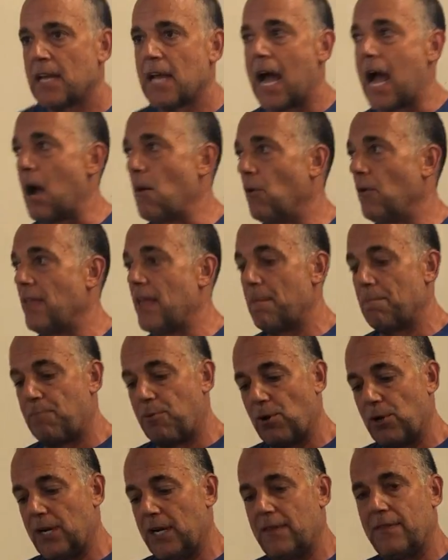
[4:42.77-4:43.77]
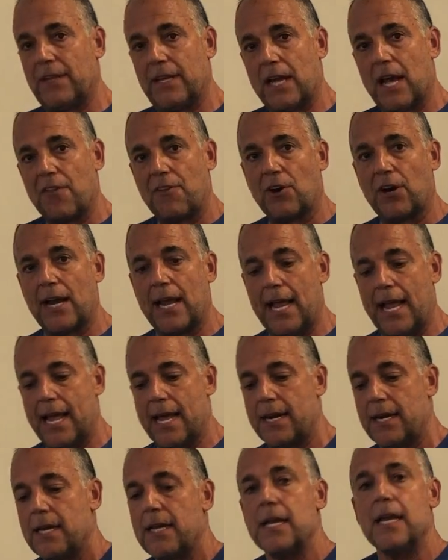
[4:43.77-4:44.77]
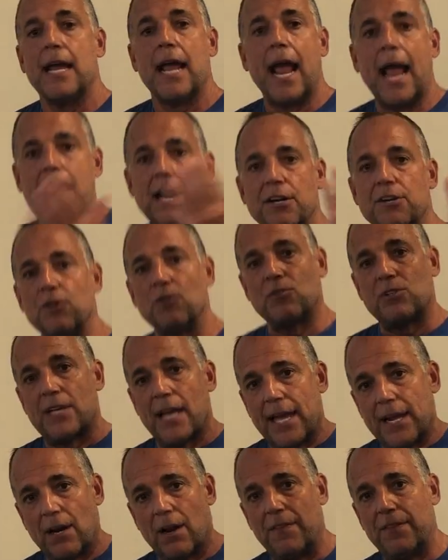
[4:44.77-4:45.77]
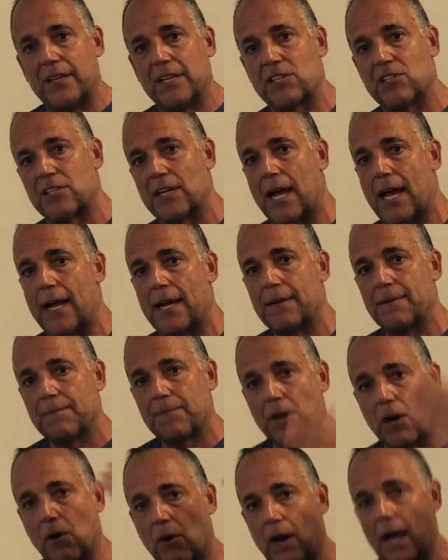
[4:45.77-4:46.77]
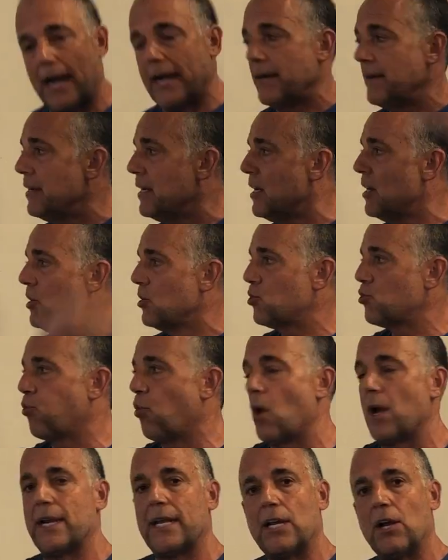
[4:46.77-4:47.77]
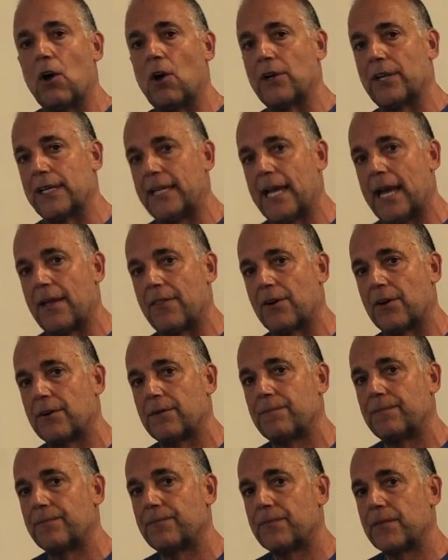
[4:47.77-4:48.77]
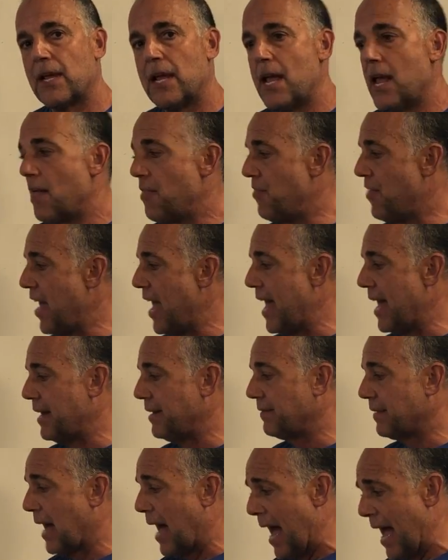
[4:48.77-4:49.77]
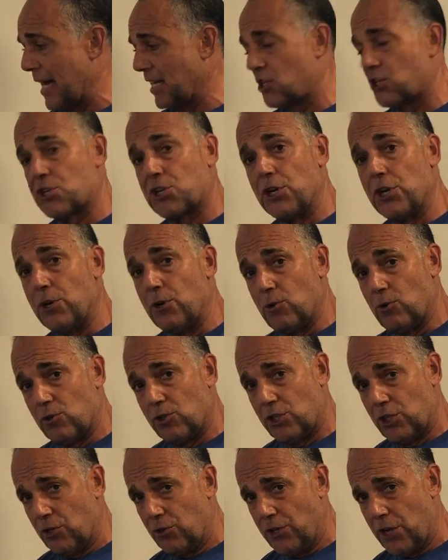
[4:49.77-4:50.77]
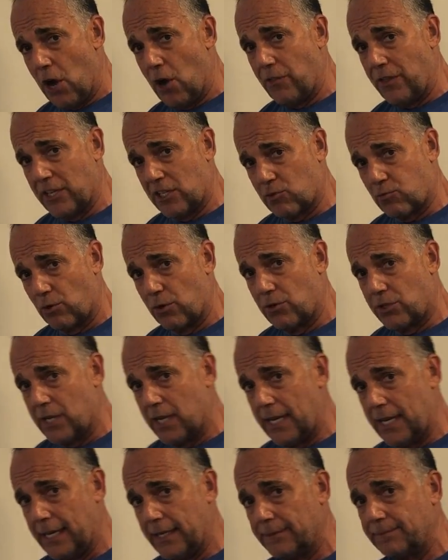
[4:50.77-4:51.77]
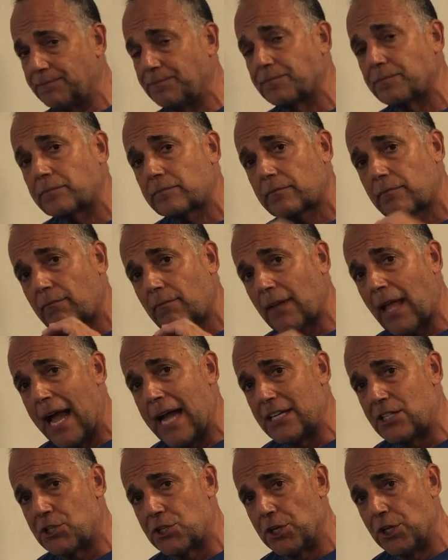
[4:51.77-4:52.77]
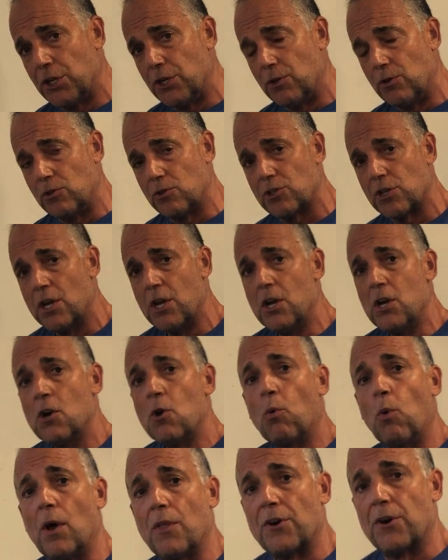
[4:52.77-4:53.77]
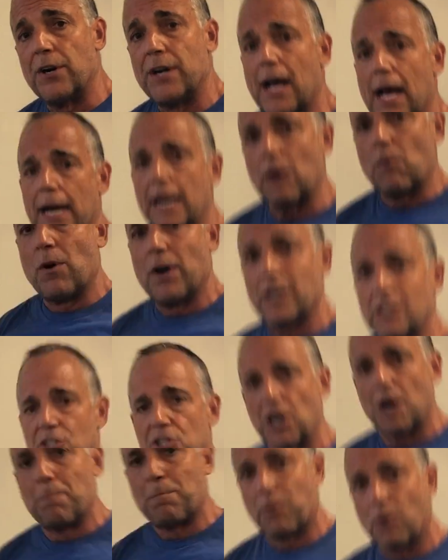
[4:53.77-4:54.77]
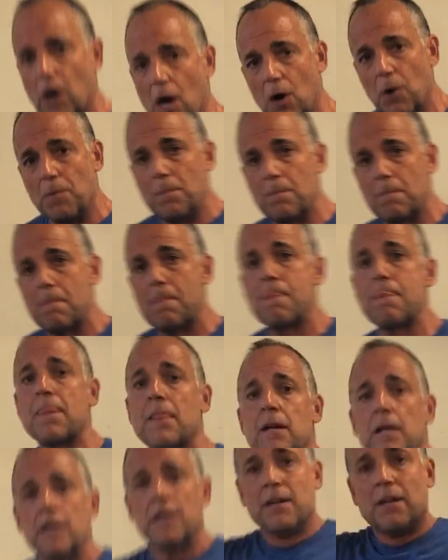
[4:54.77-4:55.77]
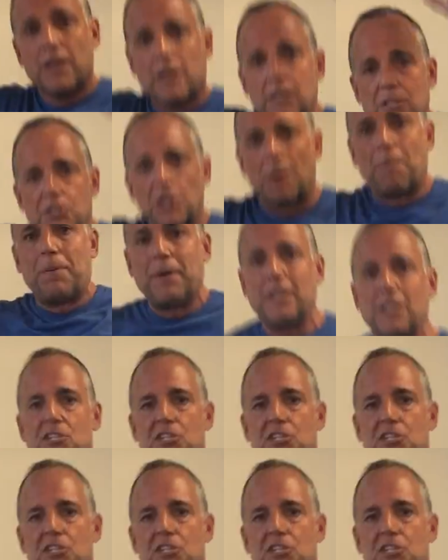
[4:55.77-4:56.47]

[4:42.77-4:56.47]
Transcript: I will then put it in the other hand and do 10 on this side, all right? 20 altogether. Then I choose, you know this routine, I choose whether or not I want to jump rope, jumping